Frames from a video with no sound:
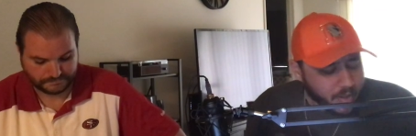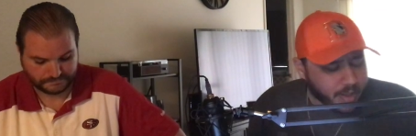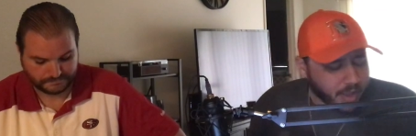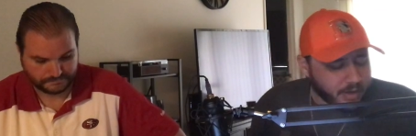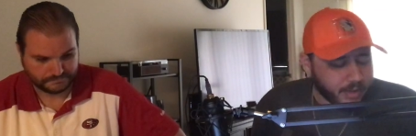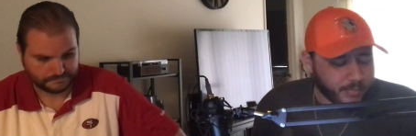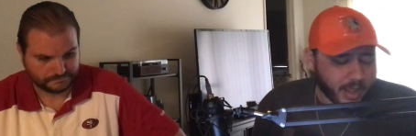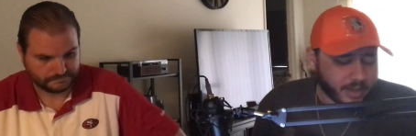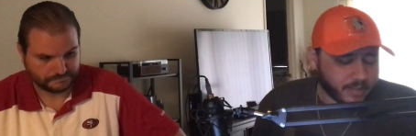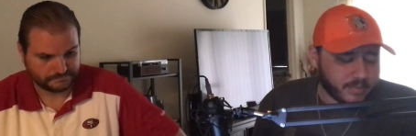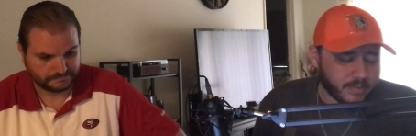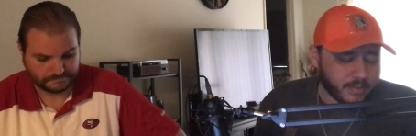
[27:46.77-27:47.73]
Speaker 1: getting him,
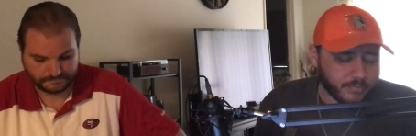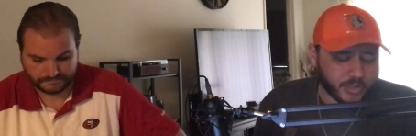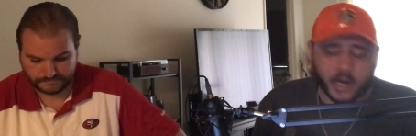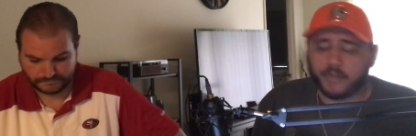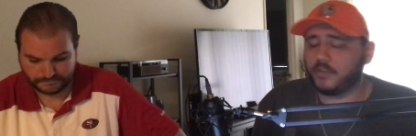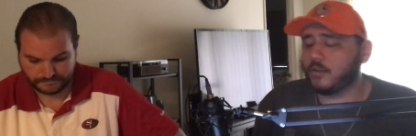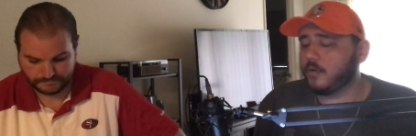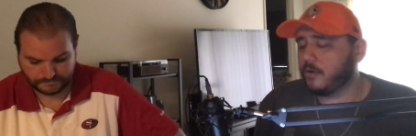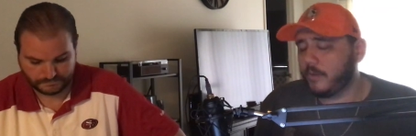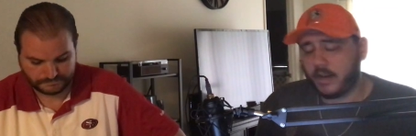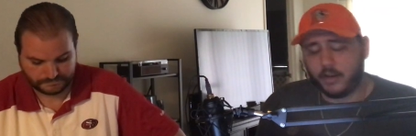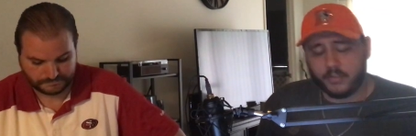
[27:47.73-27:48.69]
and I can see them drafting a
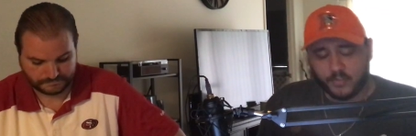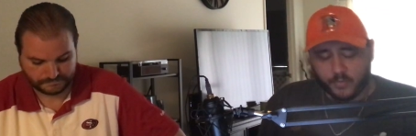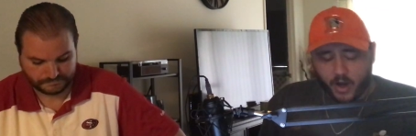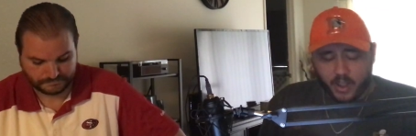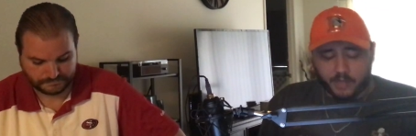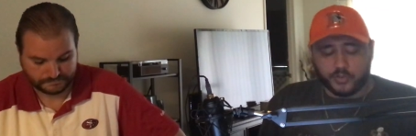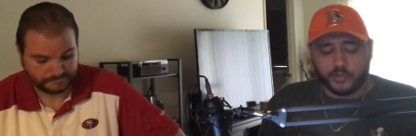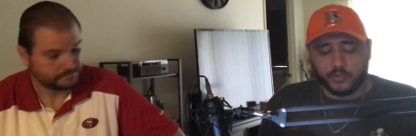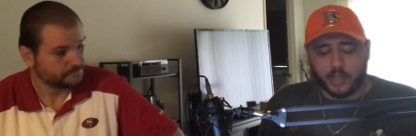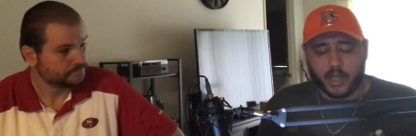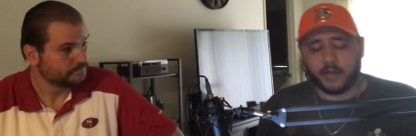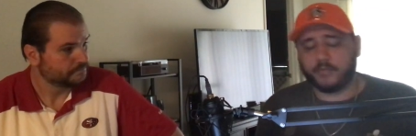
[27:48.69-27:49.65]
quarterback. This is where I have
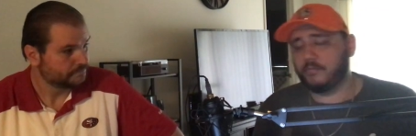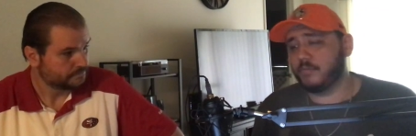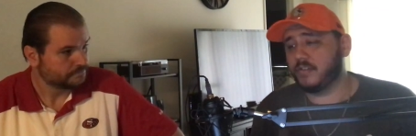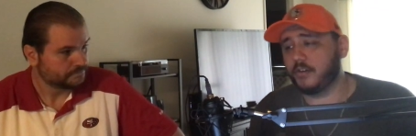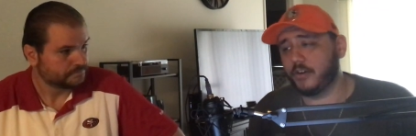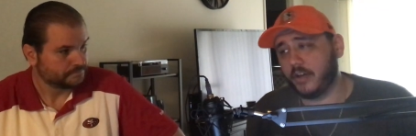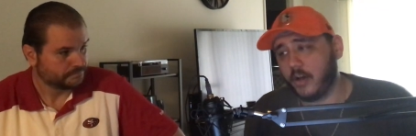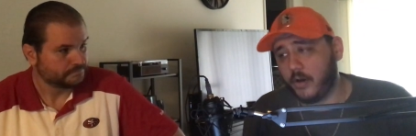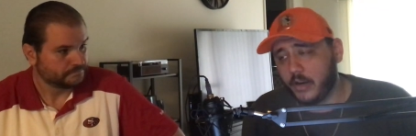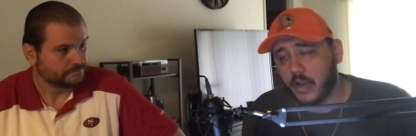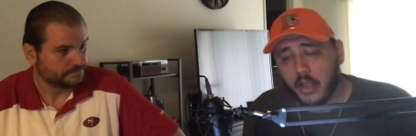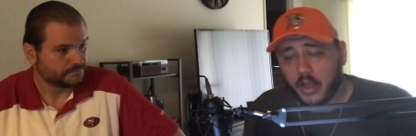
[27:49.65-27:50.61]
Drew Lock from Missouri
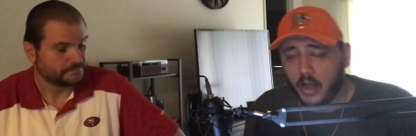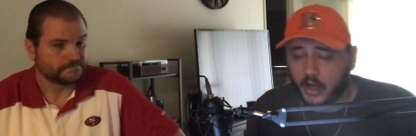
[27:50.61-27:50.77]
going.